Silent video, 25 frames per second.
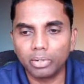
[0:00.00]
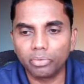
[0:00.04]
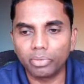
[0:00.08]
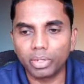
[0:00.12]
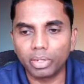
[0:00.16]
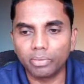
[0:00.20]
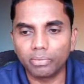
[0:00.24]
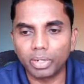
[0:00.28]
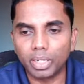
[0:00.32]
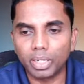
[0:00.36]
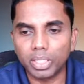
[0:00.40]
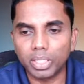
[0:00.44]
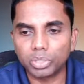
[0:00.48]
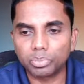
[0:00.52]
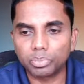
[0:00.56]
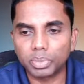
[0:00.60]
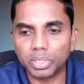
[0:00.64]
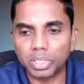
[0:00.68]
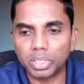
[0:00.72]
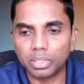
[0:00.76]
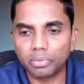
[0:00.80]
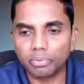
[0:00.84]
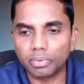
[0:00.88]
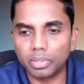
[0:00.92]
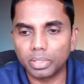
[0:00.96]
We will
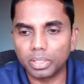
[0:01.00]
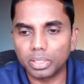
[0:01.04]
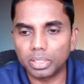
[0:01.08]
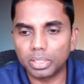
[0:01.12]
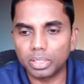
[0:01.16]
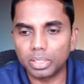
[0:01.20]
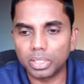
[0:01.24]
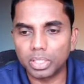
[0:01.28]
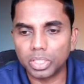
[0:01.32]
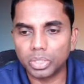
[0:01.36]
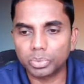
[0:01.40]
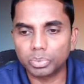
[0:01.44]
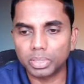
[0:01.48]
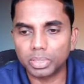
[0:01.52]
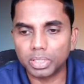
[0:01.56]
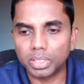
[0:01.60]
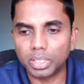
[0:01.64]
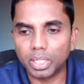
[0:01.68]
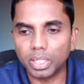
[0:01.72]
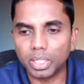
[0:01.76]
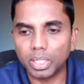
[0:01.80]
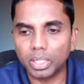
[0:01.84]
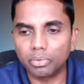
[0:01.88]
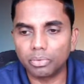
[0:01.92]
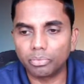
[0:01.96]

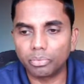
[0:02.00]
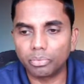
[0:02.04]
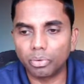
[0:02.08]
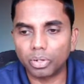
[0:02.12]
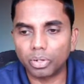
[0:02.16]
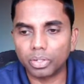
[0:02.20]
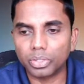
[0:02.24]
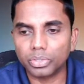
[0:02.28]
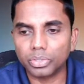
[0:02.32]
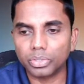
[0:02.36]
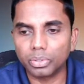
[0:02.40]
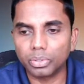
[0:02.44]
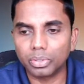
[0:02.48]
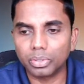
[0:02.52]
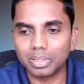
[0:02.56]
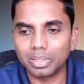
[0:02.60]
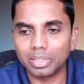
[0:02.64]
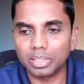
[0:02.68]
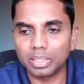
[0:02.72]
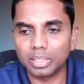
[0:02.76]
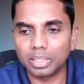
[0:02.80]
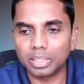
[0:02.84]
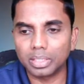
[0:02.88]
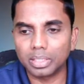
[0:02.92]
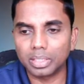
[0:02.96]
especially focus on
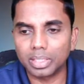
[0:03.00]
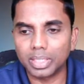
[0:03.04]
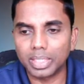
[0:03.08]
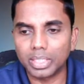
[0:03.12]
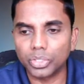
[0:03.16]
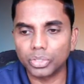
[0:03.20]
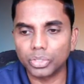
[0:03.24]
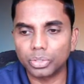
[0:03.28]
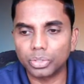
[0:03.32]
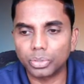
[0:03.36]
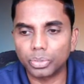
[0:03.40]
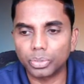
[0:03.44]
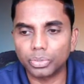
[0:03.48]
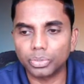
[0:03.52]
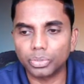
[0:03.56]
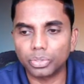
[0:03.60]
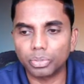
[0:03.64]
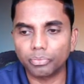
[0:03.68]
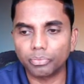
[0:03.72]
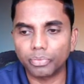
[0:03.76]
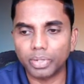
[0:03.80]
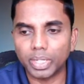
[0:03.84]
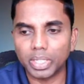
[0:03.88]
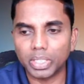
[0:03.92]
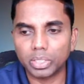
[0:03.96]
the issues
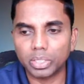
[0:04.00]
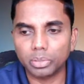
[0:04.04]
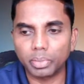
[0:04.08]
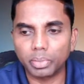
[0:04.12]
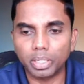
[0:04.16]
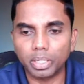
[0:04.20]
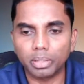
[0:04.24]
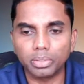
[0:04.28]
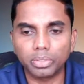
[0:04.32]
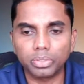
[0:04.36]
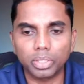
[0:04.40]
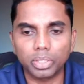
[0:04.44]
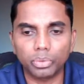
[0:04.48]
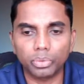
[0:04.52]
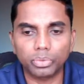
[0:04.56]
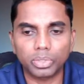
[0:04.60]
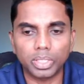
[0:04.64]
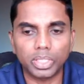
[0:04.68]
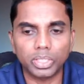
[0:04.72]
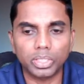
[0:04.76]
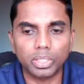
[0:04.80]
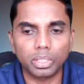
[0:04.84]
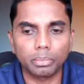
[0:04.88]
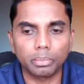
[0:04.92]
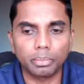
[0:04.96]
faced by South
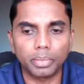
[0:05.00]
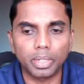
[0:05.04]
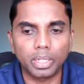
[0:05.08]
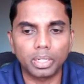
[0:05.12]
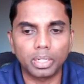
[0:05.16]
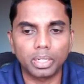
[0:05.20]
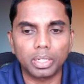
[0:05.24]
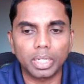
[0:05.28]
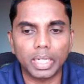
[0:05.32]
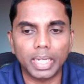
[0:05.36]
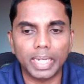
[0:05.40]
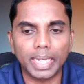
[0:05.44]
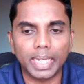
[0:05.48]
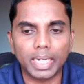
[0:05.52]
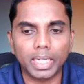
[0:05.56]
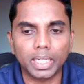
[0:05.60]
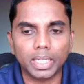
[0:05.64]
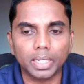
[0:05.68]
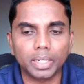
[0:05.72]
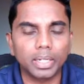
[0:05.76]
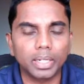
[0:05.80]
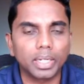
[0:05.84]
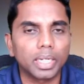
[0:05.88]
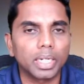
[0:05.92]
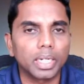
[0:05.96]
Asian men and
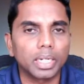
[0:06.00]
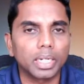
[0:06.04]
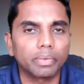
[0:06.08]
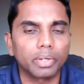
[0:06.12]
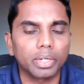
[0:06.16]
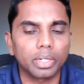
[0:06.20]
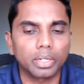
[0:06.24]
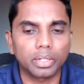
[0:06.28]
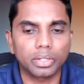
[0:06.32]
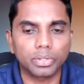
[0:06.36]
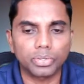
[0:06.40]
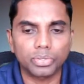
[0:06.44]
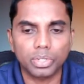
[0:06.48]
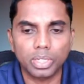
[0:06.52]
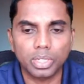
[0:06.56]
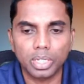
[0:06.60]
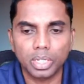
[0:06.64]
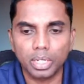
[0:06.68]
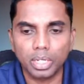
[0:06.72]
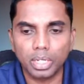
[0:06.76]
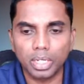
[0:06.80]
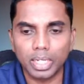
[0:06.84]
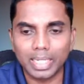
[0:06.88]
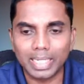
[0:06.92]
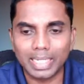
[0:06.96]
create awareness.
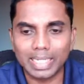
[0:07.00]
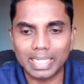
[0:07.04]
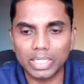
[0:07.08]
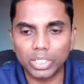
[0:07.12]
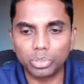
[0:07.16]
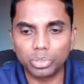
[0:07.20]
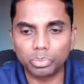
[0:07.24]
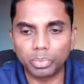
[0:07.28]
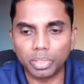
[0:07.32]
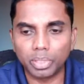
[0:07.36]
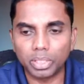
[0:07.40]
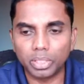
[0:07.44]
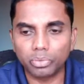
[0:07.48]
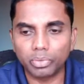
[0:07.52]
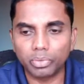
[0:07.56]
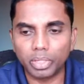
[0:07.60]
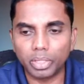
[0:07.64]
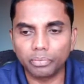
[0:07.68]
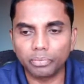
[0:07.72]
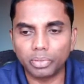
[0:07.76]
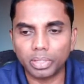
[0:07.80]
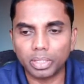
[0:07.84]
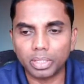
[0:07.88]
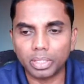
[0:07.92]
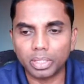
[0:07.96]
Each month,
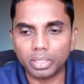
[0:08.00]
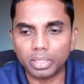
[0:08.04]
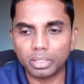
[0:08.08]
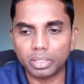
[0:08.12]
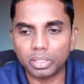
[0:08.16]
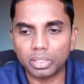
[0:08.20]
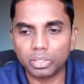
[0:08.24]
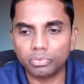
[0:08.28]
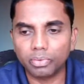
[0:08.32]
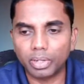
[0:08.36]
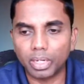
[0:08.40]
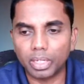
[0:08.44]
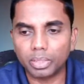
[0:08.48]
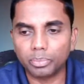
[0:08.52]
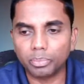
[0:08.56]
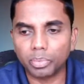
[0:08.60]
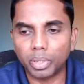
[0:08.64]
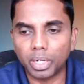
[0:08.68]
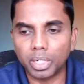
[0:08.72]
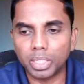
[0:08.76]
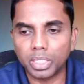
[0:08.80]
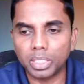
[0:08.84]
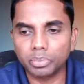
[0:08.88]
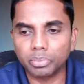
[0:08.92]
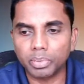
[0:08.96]
different countries will
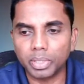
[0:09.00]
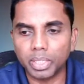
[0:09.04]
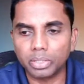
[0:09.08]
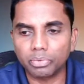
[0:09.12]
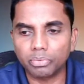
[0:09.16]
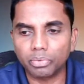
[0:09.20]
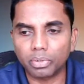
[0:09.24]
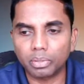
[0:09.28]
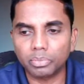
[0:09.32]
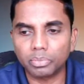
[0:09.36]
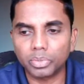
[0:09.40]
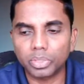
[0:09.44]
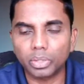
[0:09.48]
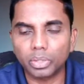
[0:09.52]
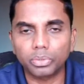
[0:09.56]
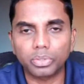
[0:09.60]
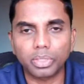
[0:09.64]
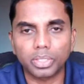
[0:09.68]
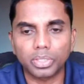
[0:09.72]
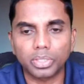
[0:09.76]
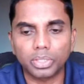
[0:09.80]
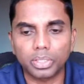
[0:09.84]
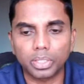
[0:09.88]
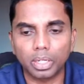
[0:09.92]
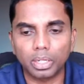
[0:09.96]
participate from South
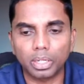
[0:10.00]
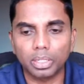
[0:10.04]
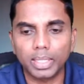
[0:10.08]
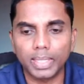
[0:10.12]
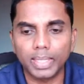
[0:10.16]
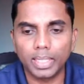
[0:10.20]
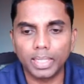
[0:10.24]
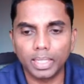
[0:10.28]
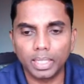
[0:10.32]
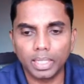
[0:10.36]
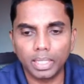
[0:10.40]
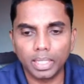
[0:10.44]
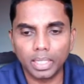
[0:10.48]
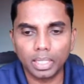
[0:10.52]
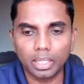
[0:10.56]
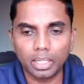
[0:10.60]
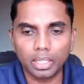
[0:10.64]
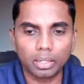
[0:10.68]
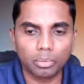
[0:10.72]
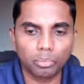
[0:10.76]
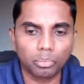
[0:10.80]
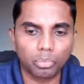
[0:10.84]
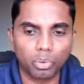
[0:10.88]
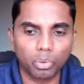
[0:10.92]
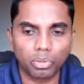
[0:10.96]
Asia.
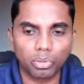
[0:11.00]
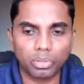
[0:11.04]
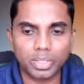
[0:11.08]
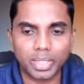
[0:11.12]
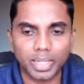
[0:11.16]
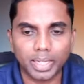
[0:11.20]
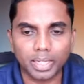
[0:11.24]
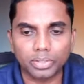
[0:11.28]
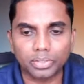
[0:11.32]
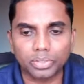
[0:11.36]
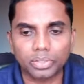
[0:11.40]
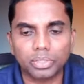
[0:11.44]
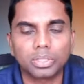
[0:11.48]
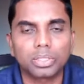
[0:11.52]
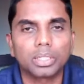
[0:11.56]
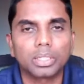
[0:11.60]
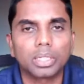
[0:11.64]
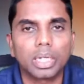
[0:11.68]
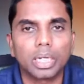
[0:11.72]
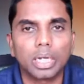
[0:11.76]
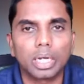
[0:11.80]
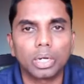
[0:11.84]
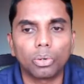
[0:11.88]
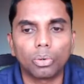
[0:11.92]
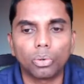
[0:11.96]
Podcast,
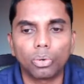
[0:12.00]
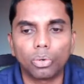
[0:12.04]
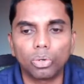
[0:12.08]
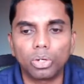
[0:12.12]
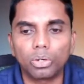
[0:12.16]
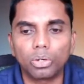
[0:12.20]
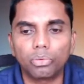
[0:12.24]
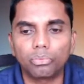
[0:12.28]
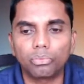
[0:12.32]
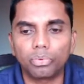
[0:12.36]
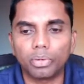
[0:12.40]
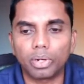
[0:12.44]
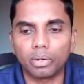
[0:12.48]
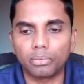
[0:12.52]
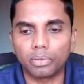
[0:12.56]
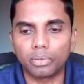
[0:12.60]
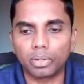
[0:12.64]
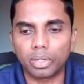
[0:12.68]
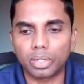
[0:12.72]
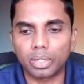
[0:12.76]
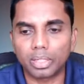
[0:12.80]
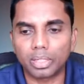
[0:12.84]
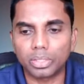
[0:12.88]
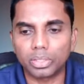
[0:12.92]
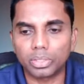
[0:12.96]
all of
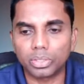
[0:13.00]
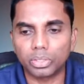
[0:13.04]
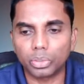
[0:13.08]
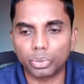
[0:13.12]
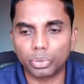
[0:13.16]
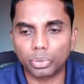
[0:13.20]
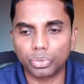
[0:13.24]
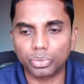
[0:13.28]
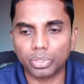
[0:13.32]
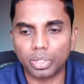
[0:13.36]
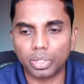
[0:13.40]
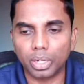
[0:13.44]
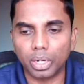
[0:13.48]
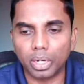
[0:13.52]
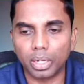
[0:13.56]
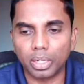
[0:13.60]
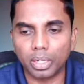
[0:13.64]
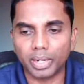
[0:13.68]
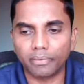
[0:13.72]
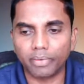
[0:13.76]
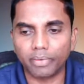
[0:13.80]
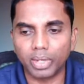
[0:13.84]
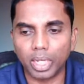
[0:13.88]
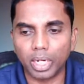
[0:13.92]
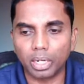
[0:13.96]
our shows are
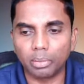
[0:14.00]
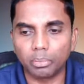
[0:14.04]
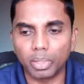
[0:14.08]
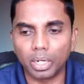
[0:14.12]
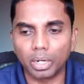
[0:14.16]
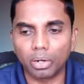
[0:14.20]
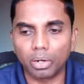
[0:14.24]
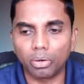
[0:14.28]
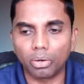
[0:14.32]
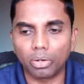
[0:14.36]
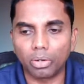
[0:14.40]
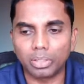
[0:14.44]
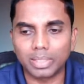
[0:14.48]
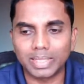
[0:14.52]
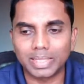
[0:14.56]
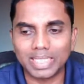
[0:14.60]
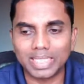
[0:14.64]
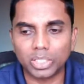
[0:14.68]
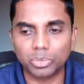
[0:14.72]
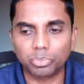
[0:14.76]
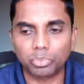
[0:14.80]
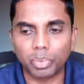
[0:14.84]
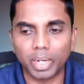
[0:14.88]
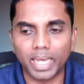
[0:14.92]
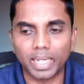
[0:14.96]
available on
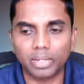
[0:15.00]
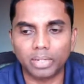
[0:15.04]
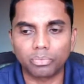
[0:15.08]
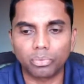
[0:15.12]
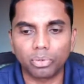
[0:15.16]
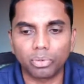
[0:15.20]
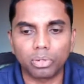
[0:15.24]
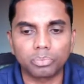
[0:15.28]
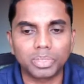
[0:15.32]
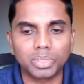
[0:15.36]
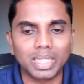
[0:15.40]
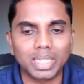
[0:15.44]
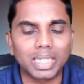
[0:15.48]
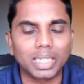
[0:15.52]
6 platforms,